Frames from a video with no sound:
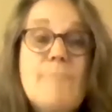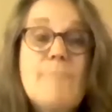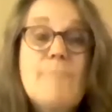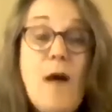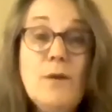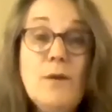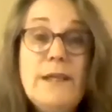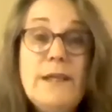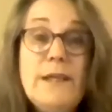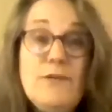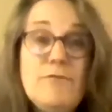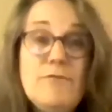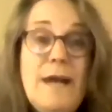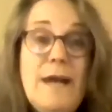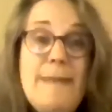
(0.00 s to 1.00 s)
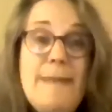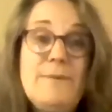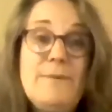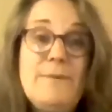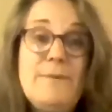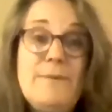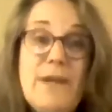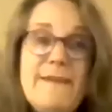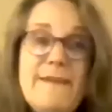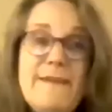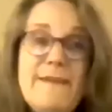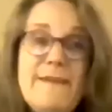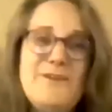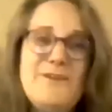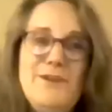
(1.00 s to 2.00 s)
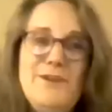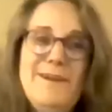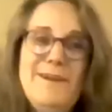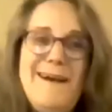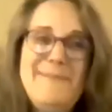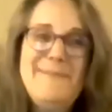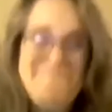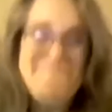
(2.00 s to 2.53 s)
Holy crap. Okay, that's good. I'm